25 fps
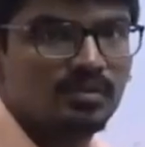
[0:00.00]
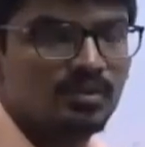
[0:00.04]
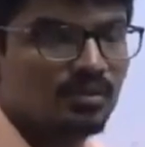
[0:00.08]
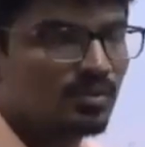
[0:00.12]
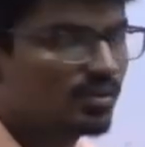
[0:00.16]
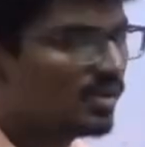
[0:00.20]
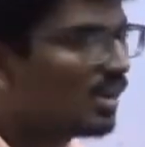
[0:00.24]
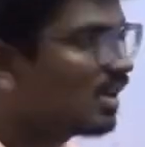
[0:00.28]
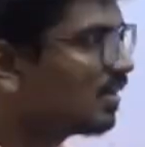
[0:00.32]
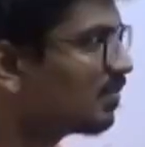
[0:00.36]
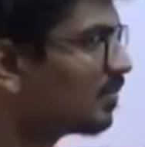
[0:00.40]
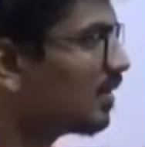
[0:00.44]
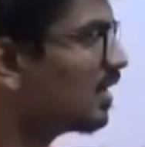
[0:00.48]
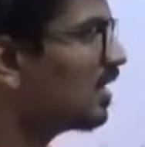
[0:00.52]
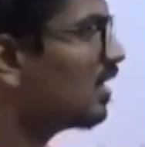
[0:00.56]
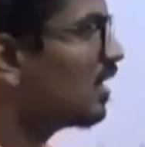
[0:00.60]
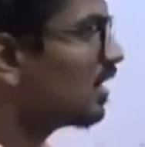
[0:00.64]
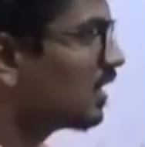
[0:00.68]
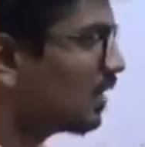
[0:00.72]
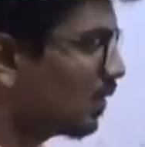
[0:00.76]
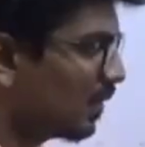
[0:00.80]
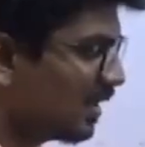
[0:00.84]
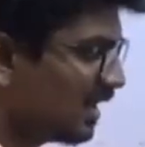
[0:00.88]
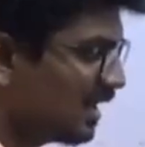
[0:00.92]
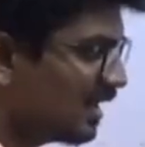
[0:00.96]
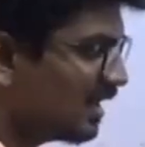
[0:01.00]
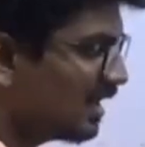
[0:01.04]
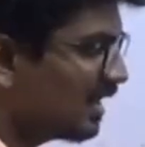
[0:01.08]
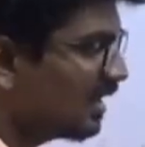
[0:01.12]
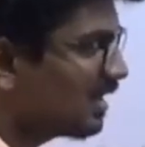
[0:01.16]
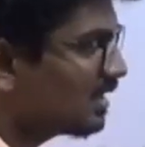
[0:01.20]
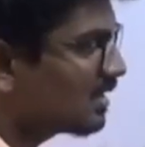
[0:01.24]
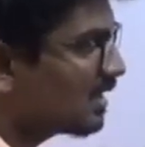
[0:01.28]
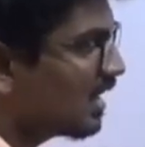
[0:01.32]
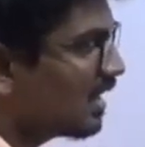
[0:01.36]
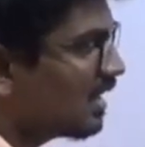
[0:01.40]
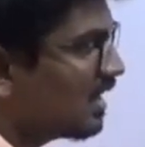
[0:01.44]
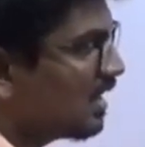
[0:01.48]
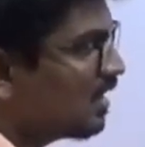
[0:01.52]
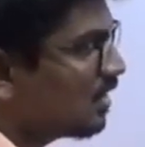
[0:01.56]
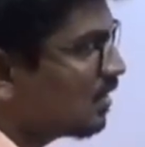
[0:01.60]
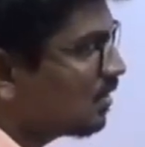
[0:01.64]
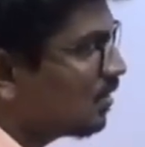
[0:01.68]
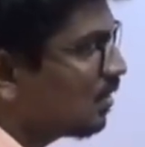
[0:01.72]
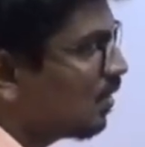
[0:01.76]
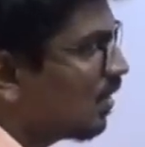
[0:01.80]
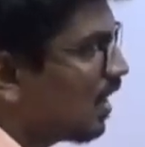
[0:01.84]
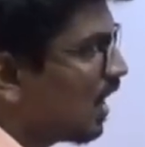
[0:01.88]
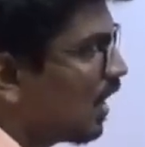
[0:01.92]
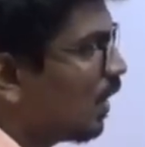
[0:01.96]
Okay, the only thing is I need to
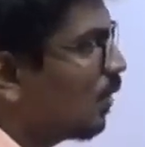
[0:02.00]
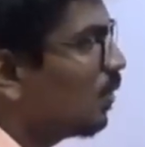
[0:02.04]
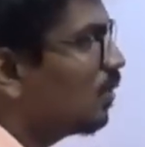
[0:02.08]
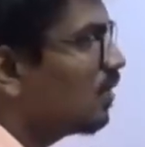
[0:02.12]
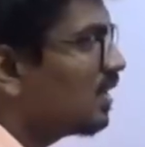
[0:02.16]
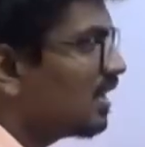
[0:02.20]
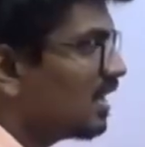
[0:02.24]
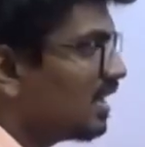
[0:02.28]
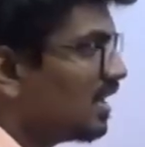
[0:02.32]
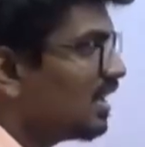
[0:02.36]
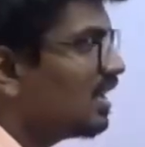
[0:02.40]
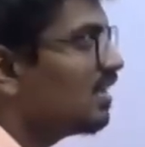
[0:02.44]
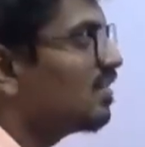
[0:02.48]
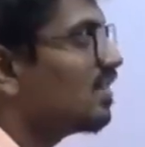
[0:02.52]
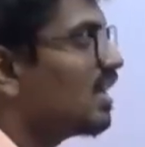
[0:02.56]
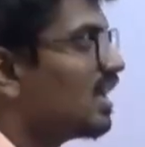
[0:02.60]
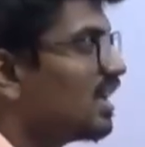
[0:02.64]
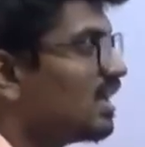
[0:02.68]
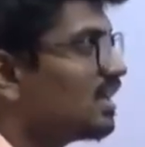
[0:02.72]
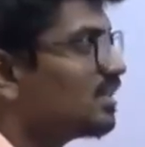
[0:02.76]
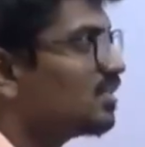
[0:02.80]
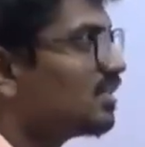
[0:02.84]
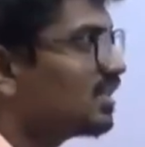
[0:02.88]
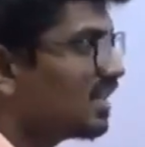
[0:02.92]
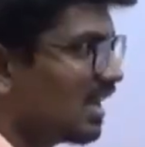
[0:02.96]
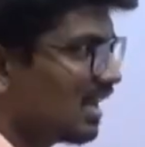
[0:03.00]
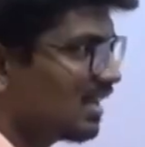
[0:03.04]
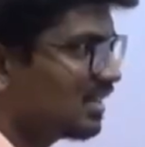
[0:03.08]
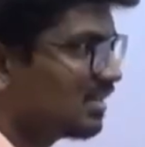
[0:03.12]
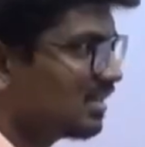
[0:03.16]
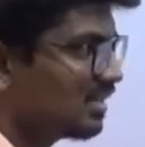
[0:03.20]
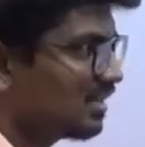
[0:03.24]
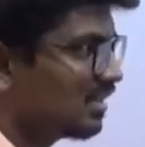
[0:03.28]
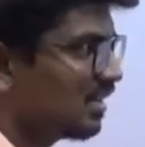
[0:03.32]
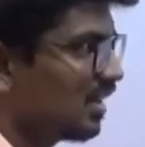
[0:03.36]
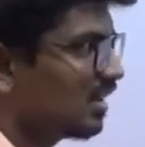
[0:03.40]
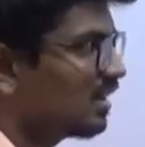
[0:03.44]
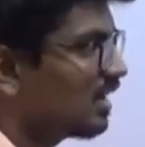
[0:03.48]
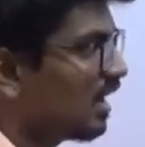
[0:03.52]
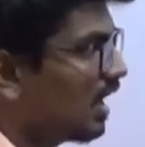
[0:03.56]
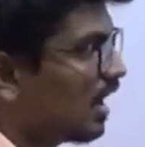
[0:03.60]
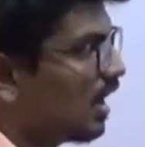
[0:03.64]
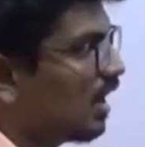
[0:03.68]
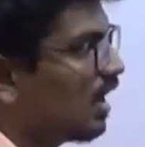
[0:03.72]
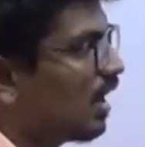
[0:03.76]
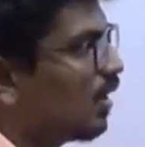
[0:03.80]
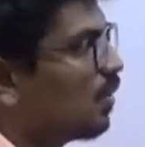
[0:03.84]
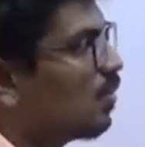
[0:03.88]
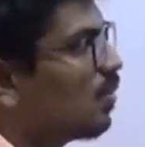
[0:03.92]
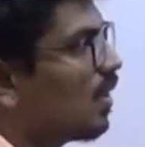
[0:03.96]
know how E varies with X and
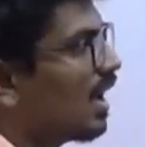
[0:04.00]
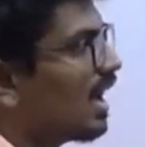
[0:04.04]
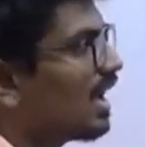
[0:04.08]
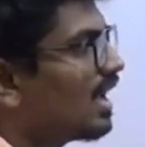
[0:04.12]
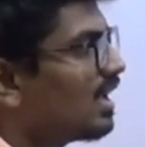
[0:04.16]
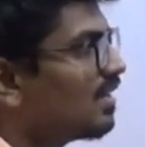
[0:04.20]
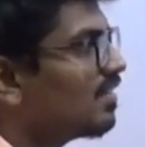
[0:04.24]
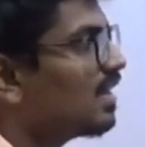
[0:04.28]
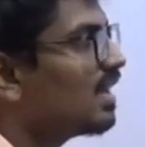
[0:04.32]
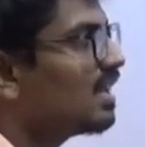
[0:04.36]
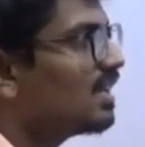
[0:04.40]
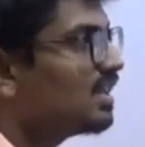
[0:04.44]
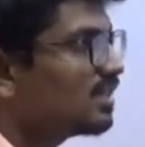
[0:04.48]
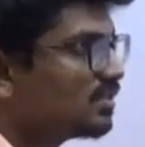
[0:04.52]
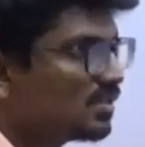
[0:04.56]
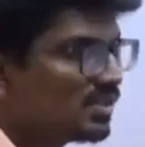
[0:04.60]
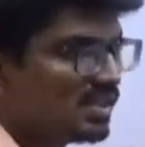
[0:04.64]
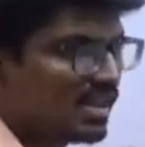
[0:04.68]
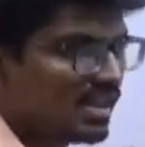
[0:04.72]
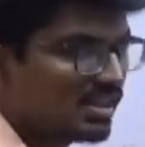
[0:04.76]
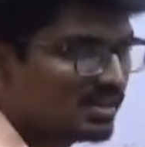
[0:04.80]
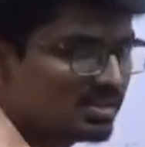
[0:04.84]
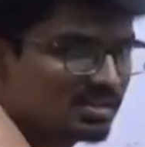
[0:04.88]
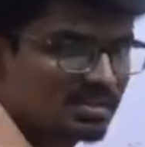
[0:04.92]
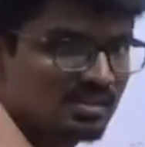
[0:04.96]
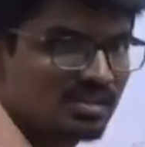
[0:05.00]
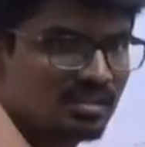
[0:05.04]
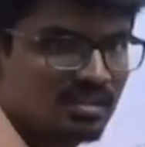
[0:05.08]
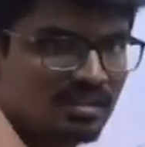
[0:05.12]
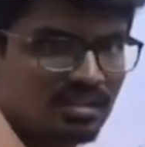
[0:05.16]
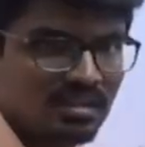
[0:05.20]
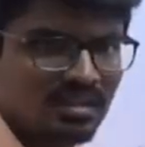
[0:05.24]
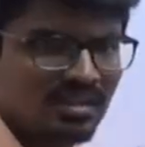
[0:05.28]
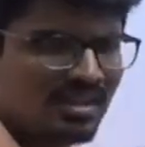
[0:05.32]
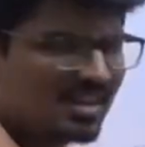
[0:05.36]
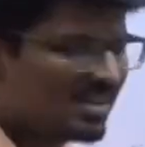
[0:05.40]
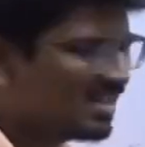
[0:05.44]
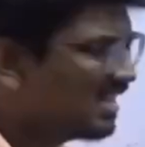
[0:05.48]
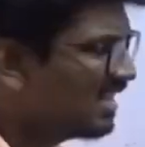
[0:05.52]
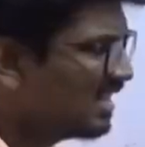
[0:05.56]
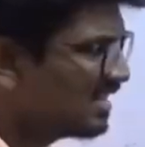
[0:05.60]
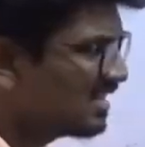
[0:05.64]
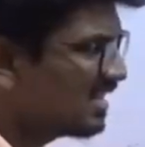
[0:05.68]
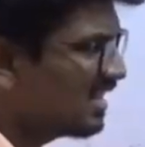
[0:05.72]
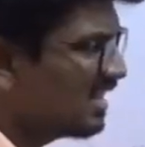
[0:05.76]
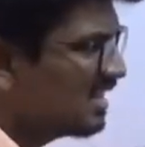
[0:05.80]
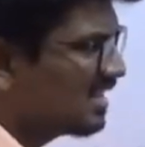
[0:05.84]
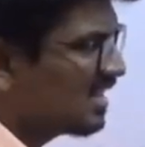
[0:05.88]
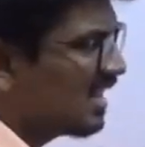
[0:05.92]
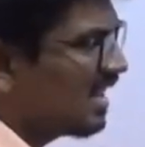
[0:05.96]
how I varies with X. These
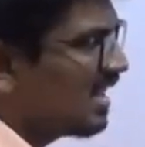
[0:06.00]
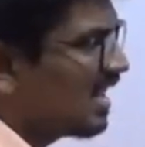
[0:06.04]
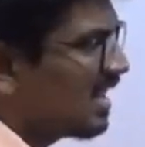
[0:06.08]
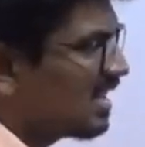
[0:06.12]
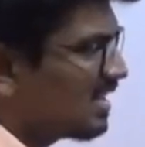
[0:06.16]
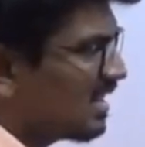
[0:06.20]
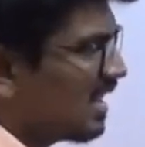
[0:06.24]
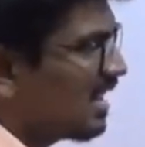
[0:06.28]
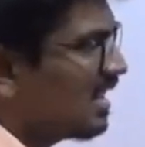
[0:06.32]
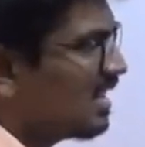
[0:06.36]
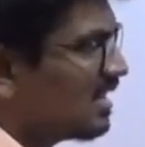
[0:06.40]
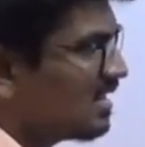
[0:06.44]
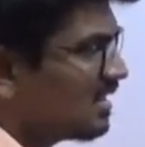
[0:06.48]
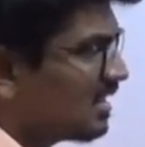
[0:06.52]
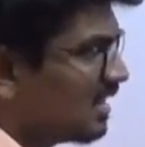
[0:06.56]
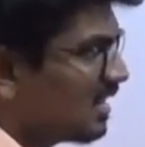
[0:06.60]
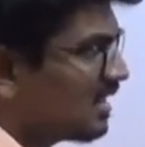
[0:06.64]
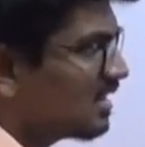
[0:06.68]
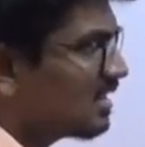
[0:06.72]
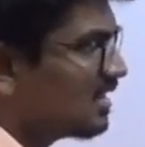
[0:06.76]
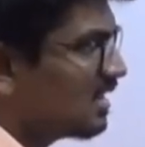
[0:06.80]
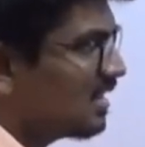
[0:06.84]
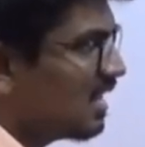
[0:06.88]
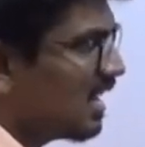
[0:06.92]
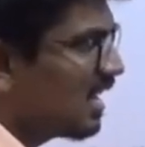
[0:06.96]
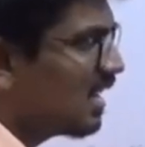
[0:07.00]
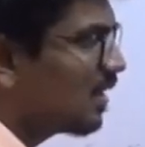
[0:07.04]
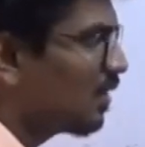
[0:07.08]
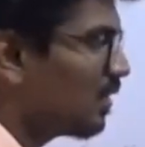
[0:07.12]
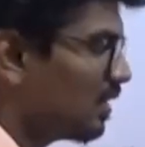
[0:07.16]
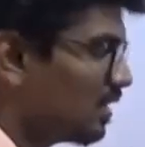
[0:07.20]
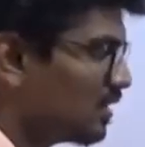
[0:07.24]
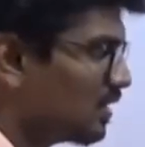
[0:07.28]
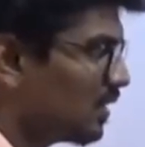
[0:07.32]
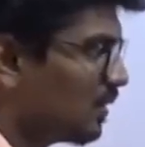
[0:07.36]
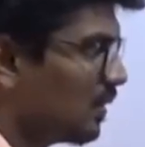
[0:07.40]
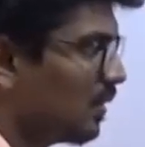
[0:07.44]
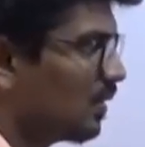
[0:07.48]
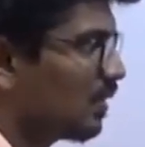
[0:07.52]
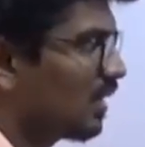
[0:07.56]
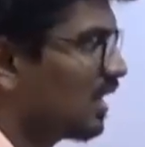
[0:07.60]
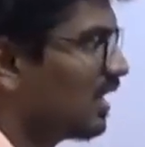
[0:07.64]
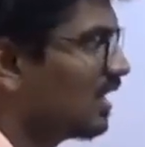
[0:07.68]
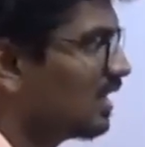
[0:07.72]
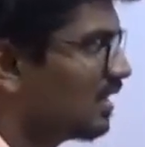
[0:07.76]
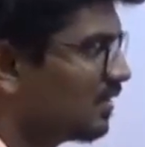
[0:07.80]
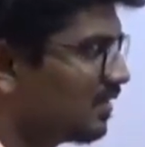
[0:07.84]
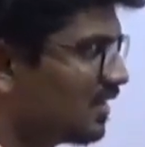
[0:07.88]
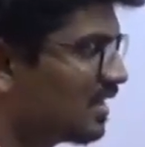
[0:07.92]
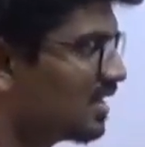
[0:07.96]
things I guess I discussed there also, okay,
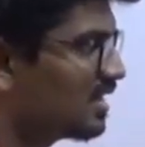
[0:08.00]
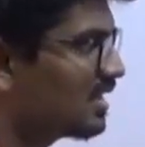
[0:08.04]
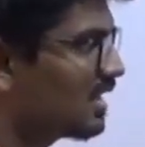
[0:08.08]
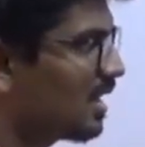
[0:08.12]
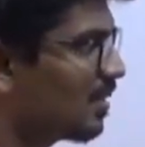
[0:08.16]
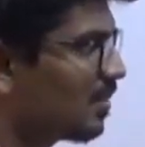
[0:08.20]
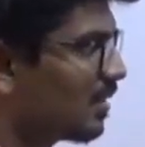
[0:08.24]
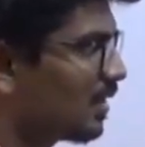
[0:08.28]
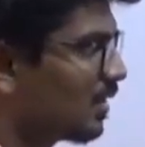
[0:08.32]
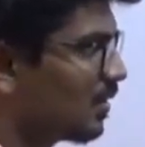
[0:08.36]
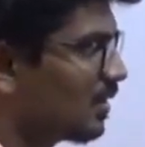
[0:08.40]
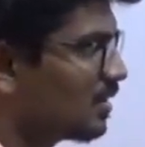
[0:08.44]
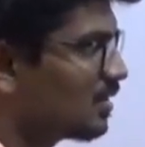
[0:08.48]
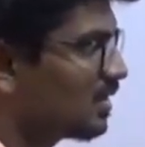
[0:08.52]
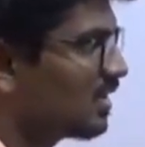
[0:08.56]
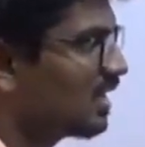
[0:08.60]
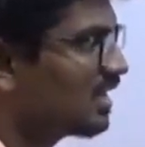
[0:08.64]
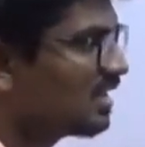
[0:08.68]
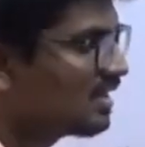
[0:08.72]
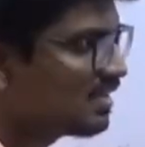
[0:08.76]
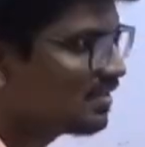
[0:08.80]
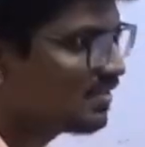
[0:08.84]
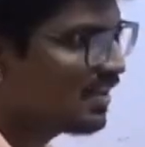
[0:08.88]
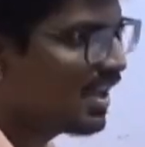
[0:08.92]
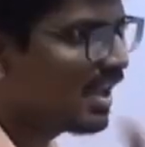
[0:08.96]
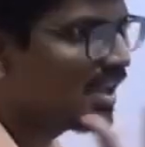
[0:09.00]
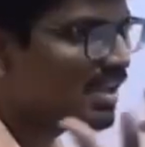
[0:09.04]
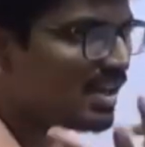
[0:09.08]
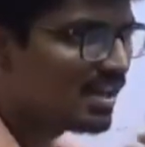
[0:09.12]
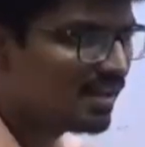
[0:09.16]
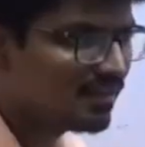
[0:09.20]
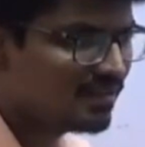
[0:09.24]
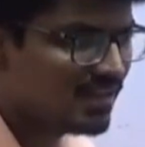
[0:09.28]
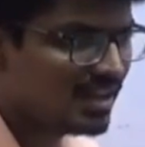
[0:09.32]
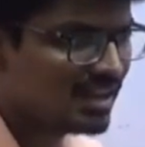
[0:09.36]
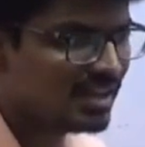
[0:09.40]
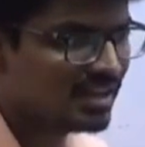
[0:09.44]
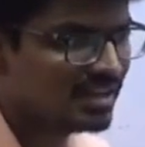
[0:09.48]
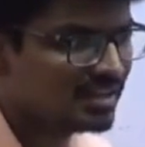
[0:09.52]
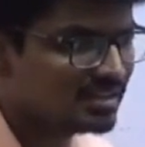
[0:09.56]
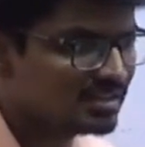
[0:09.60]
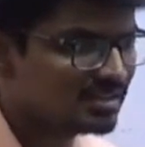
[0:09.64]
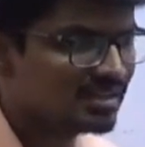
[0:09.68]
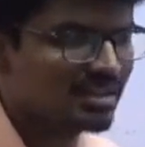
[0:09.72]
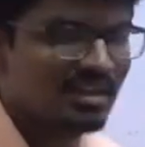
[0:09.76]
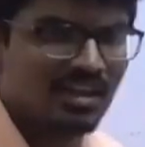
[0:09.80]
in the first chapter also. That is, if area varies,